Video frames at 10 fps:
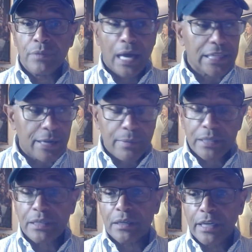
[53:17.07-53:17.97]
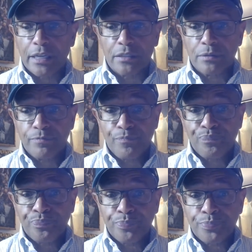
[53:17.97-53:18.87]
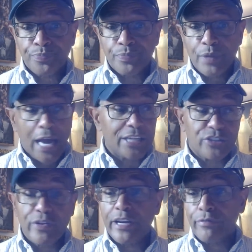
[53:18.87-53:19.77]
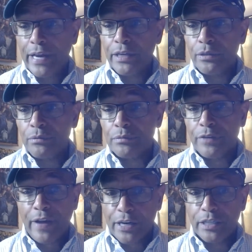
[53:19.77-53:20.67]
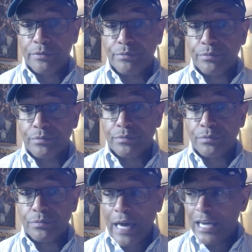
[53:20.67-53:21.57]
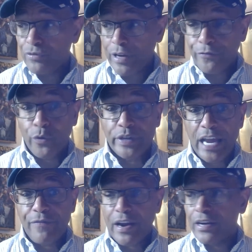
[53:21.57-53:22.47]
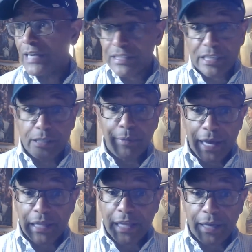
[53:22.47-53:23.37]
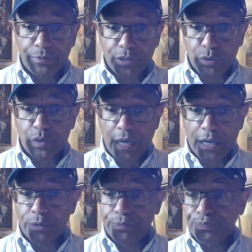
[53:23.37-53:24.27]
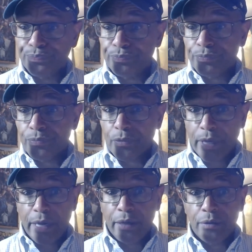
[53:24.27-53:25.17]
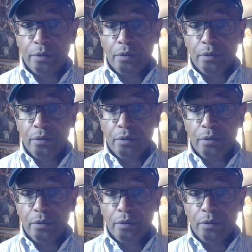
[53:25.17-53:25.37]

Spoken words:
I like my young Knicks. I'd trade Randle if I could. I'd trade Fournier if I could. I'd send him to LA as soon as I could. Okay?